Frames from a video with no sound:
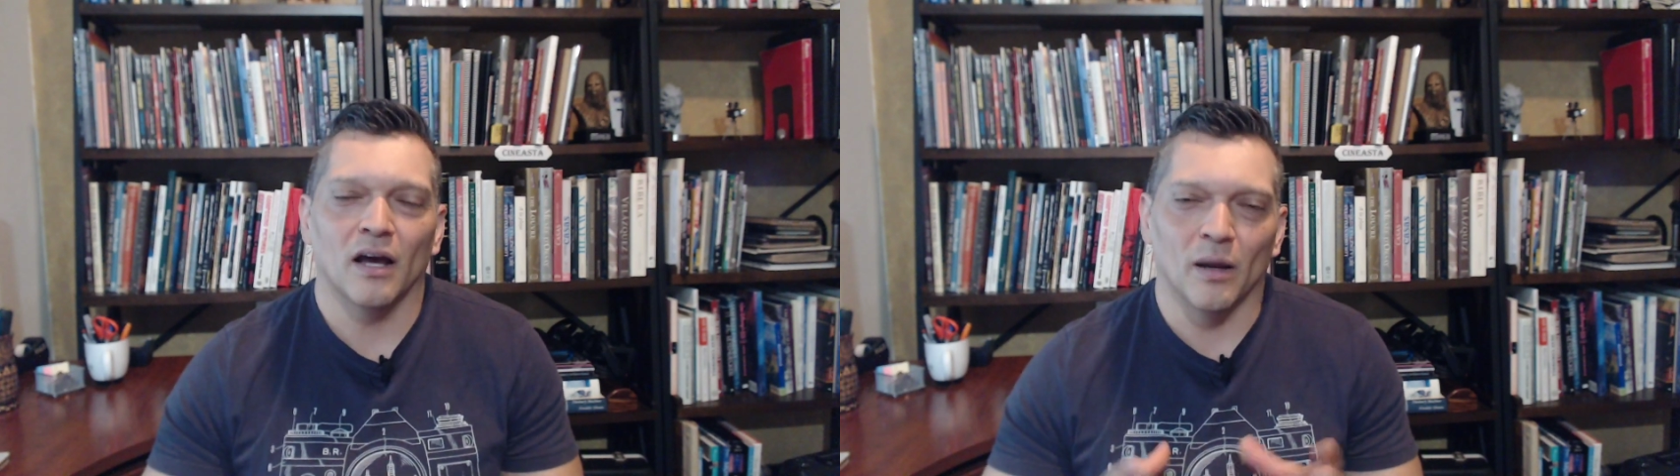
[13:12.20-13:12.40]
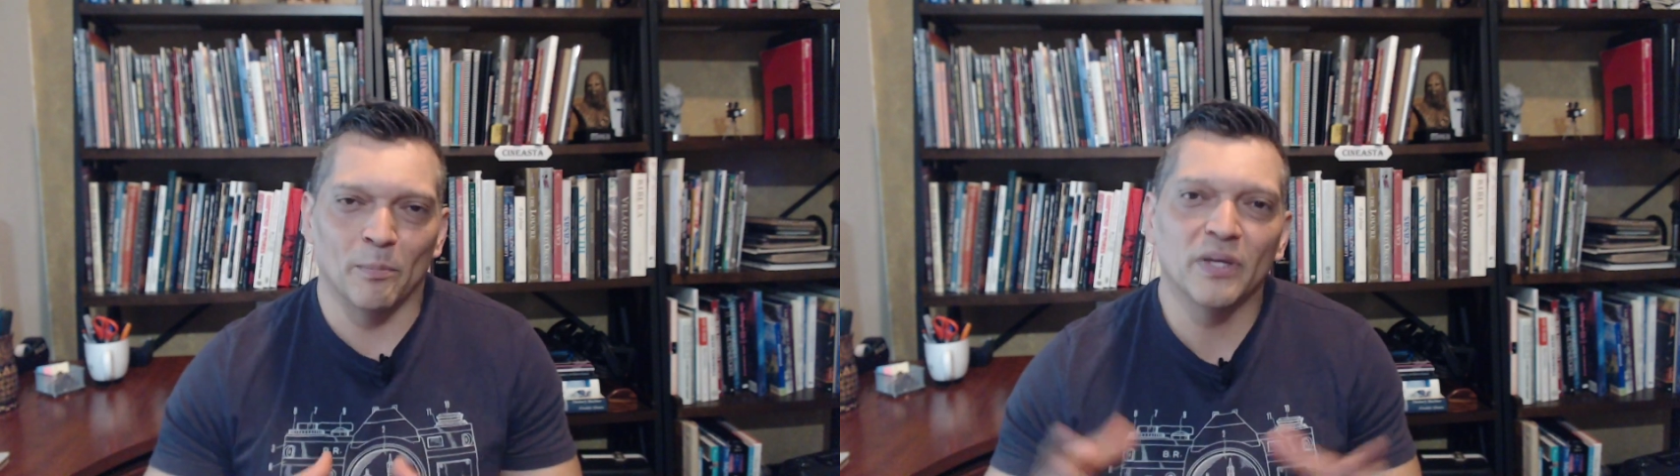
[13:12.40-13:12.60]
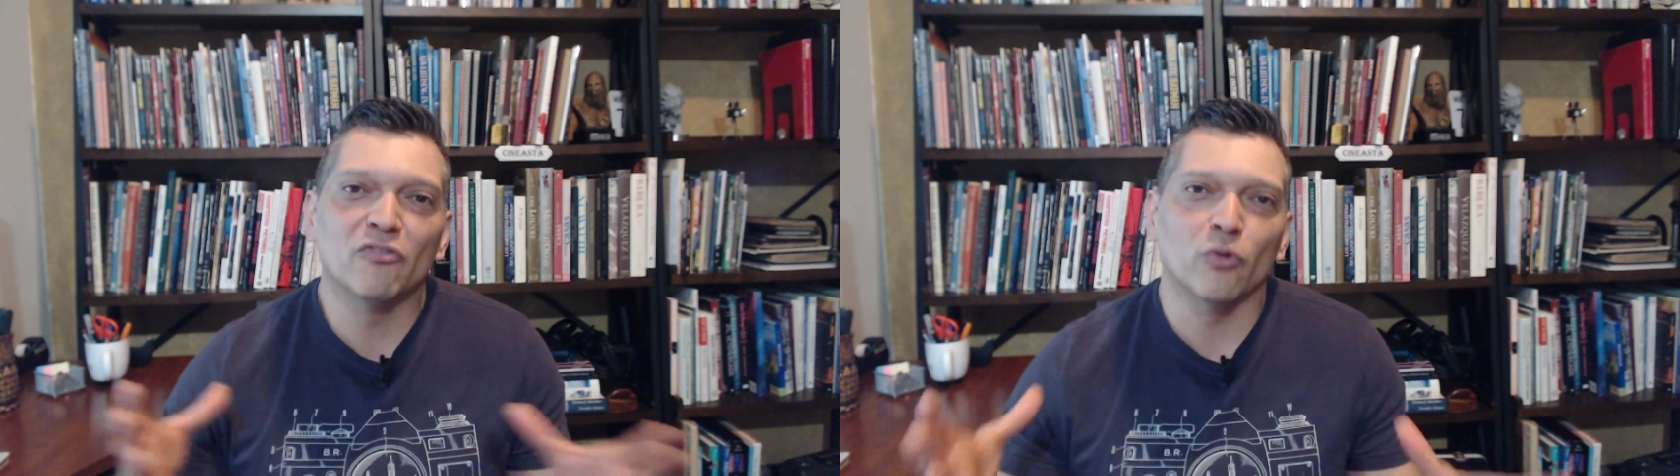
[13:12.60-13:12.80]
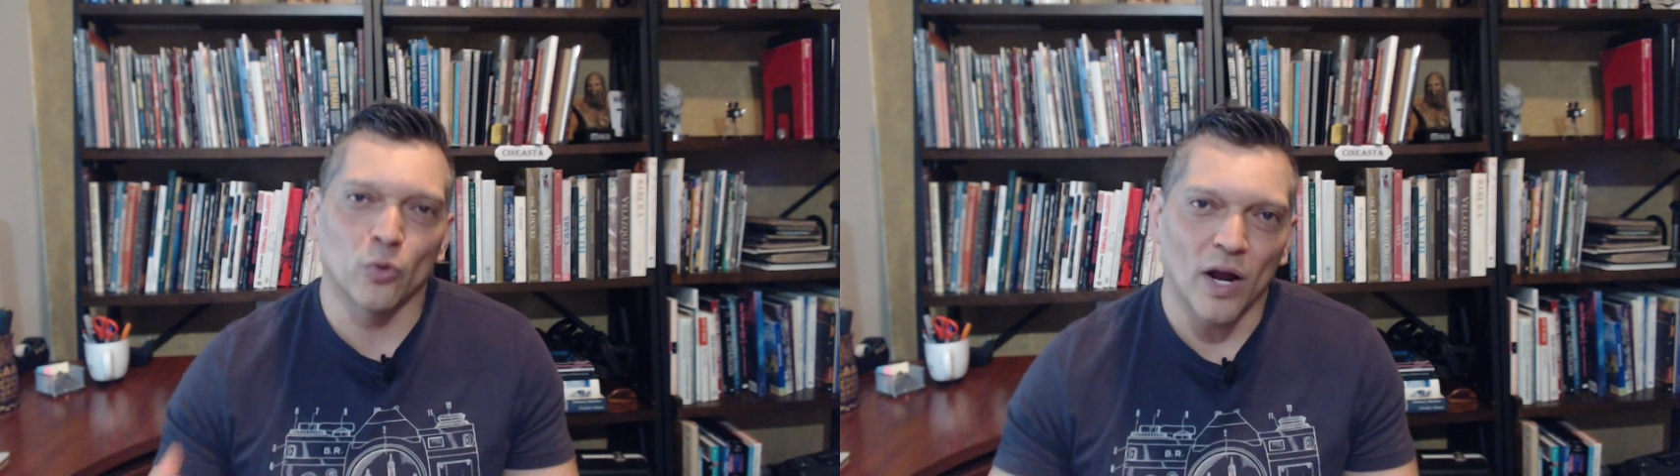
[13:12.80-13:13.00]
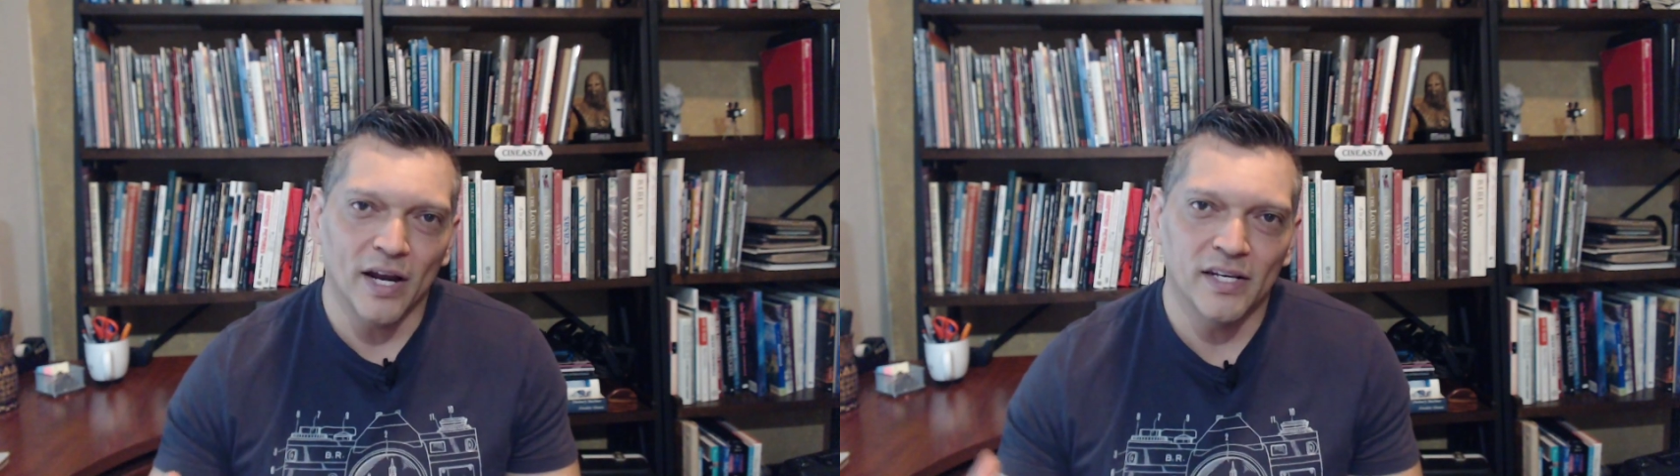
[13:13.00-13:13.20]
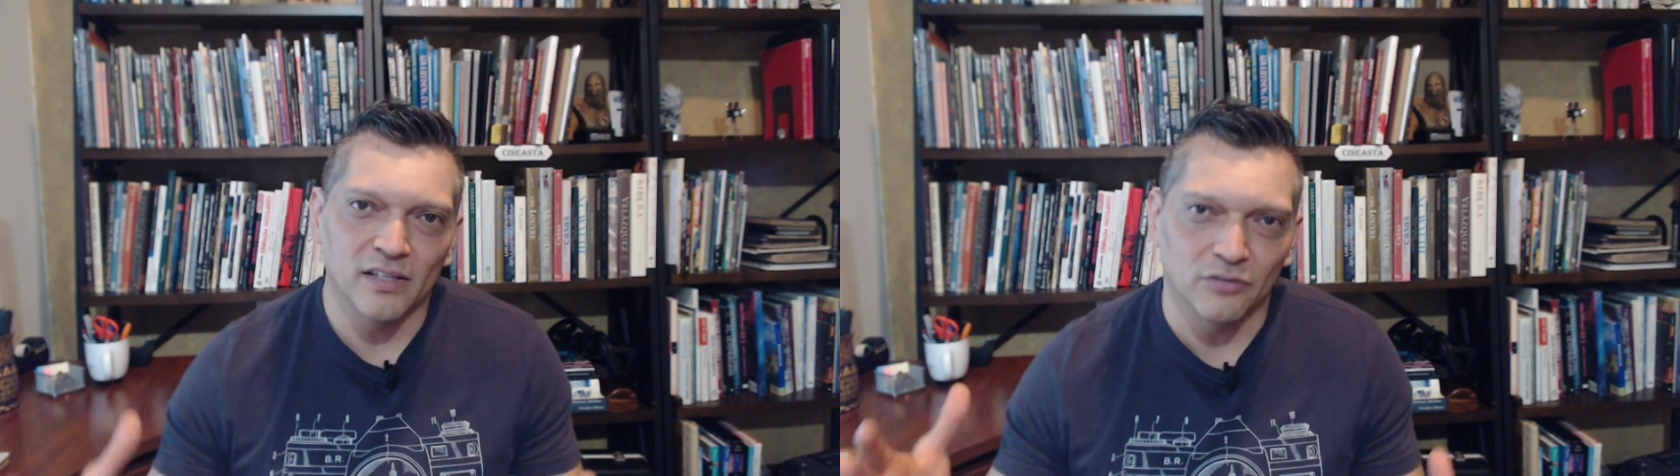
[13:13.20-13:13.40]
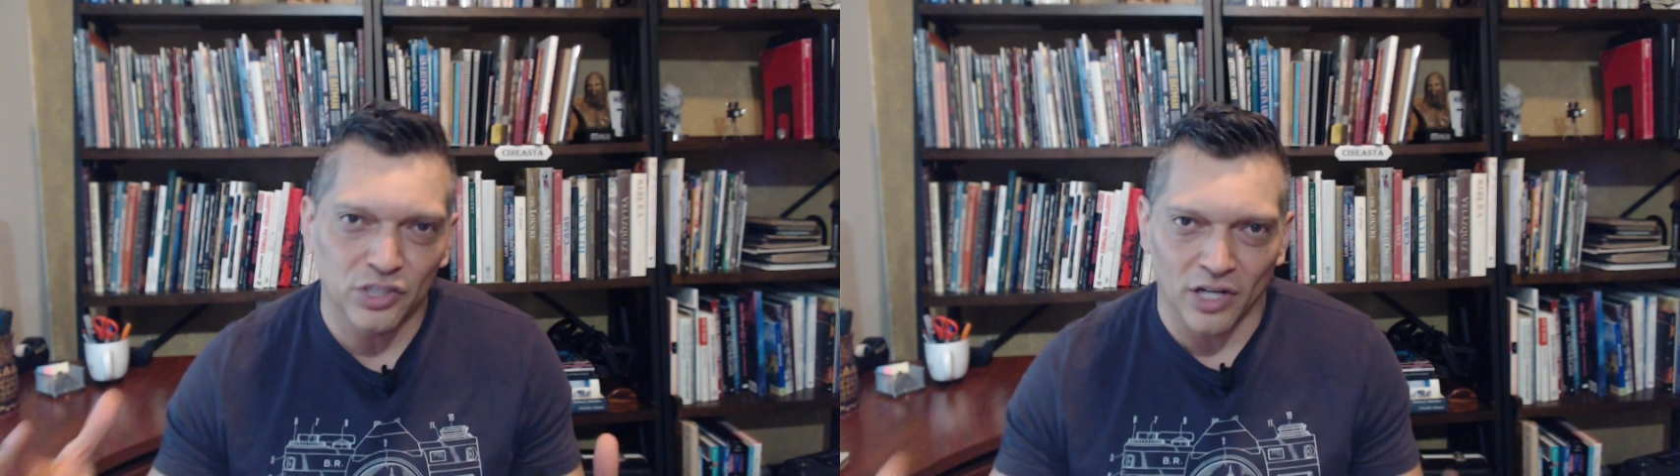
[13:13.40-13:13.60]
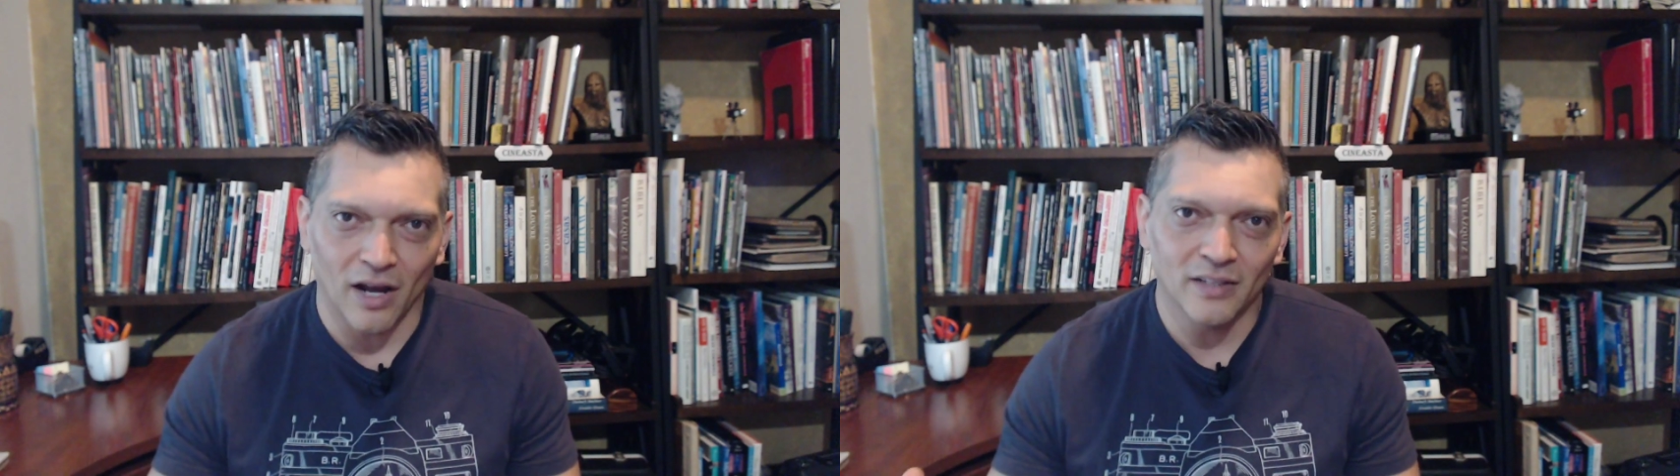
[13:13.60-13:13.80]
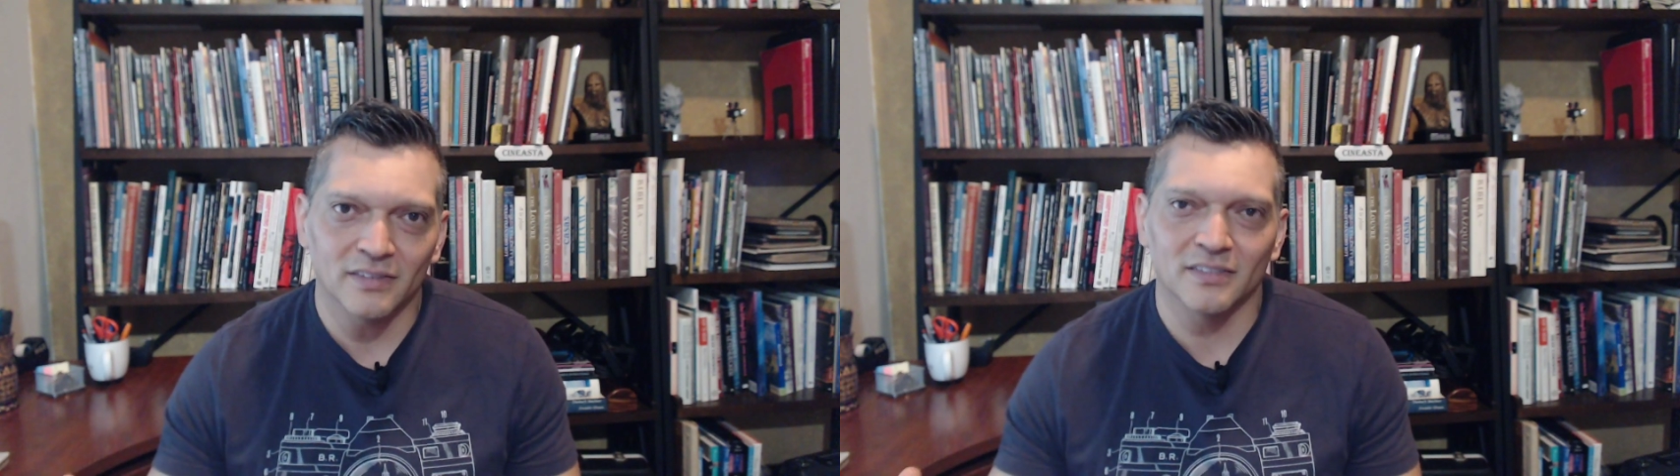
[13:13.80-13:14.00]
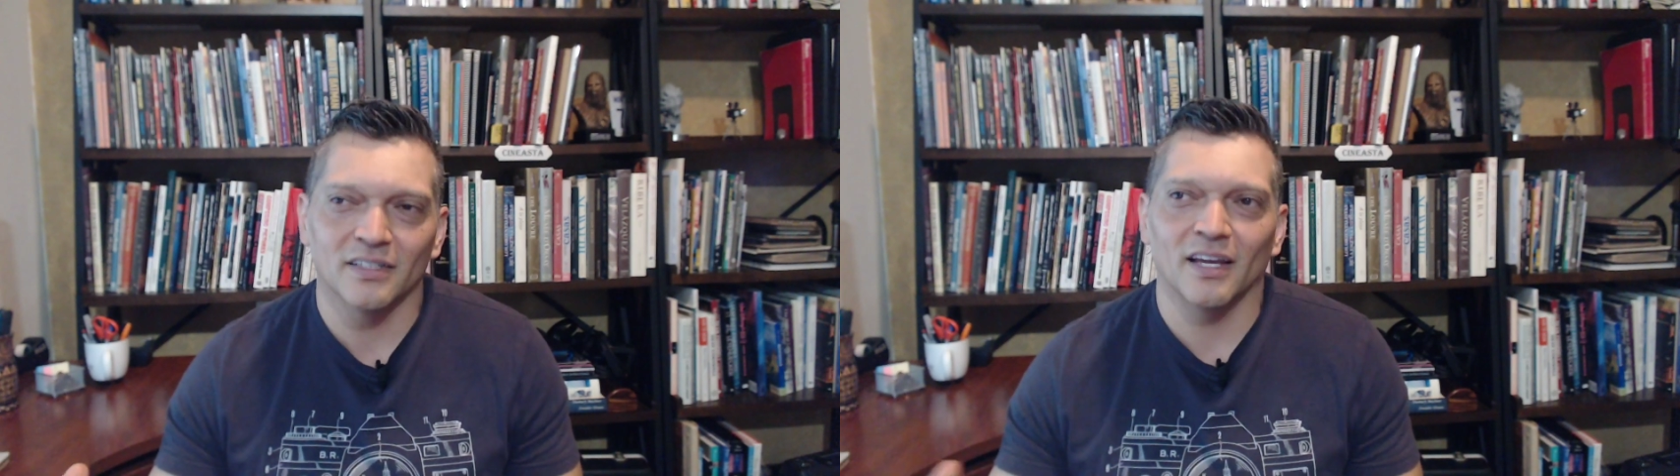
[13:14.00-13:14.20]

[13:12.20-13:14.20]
big variety of shots,